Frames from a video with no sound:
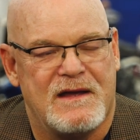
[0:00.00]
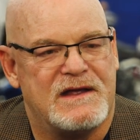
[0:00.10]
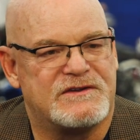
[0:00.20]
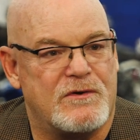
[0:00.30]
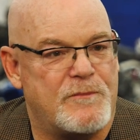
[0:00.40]

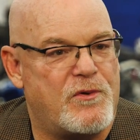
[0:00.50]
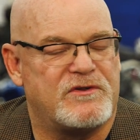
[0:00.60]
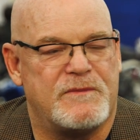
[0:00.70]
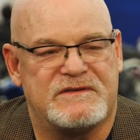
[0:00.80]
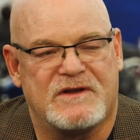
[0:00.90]
He's going to
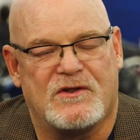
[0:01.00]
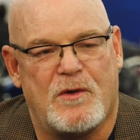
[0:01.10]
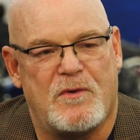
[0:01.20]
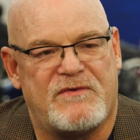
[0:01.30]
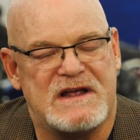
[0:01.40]
report to me as the
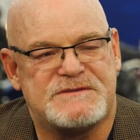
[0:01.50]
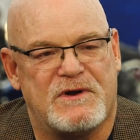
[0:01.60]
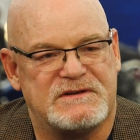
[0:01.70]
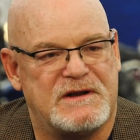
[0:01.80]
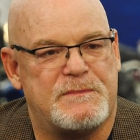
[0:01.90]
Global Vice
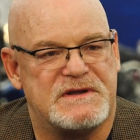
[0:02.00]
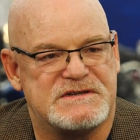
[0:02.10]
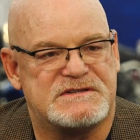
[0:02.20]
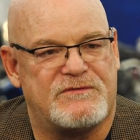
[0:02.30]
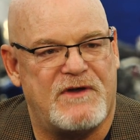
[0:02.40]
President of
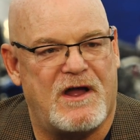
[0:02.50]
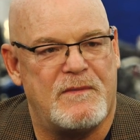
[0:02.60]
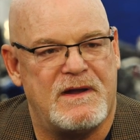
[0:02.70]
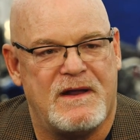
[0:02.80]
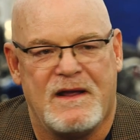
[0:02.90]
Business
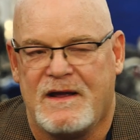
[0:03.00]
Development.